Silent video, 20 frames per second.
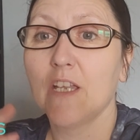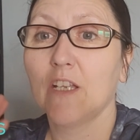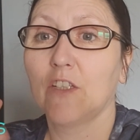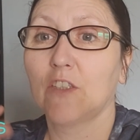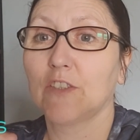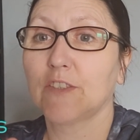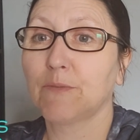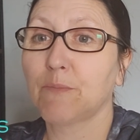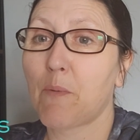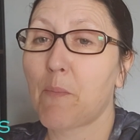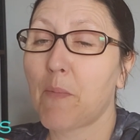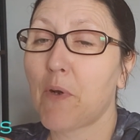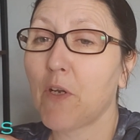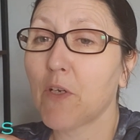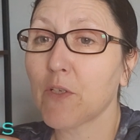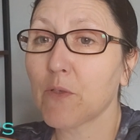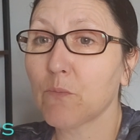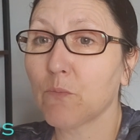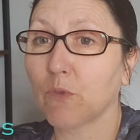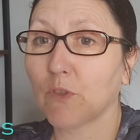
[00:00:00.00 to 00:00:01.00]
because my
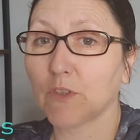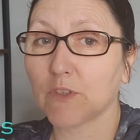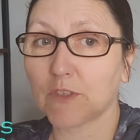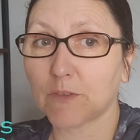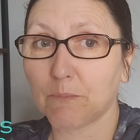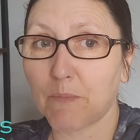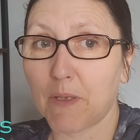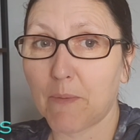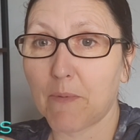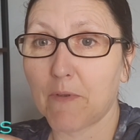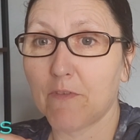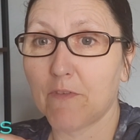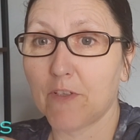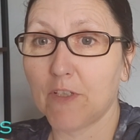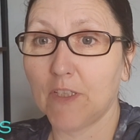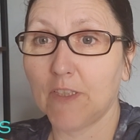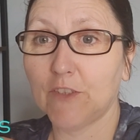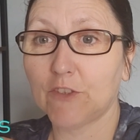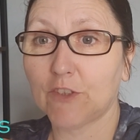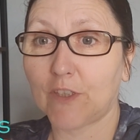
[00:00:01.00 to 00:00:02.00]
morning ones make me
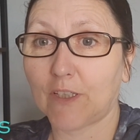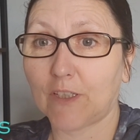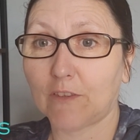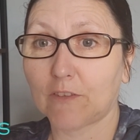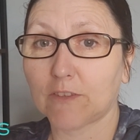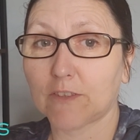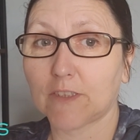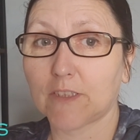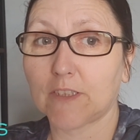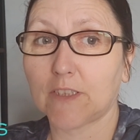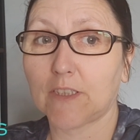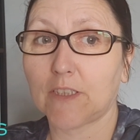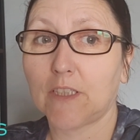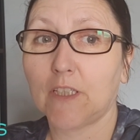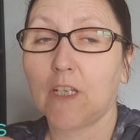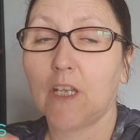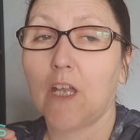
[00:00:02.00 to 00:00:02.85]
really drowsy